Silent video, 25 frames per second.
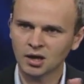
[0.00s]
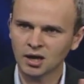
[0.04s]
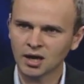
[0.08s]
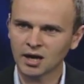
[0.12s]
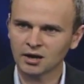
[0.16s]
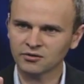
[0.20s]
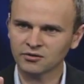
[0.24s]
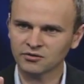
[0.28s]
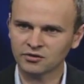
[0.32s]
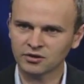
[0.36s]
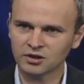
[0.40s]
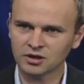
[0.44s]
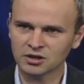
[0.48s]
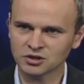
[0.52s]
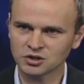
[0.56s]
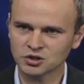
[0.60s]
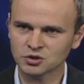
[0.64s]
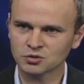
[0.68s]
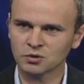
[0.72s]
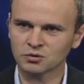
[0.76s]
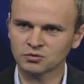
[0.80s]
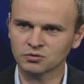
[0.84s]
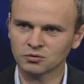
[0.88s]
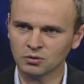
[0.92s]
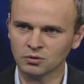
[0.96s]
how does the
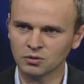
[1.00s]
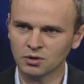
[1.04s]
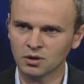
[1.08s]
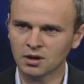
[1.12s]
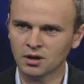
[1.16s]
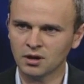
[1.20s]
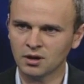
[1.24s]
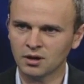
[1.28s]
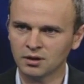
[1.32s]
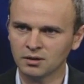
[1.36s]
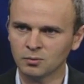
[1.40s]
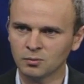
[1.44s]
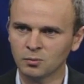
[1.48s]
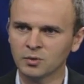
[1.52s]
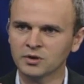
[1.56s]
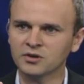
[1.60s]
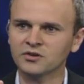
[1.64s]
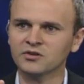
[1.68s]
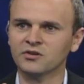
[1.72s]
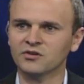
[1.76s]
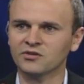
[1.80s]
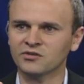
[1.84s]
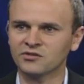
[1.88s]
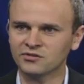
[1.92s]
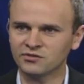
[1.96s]
Constructal Law, what
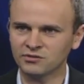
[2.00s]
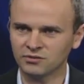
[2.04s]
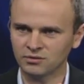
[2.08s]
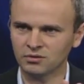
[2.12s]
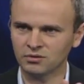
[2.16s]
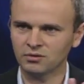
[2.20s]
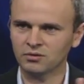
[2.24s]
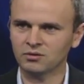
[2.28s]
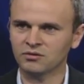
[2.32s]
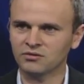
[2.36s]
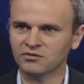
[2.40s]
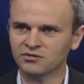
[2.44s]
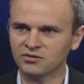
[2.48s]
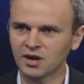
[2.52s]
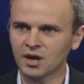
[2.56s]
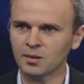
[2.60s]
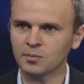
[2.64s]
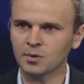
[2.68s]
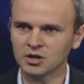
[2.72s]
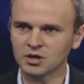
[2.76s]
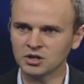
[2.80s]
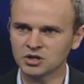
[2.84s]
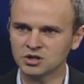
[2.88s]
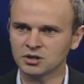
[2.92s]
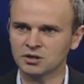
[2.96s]
does it say
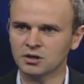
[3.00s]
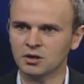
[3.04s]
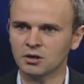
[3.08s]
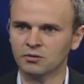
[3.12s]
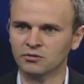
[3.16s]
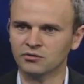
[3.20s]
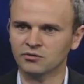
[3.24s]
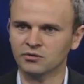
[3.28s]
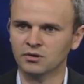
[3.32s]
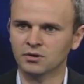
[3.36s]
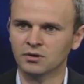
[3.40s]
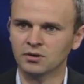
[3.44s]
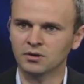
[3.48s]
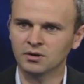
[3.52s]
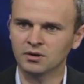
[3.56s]
about each of those?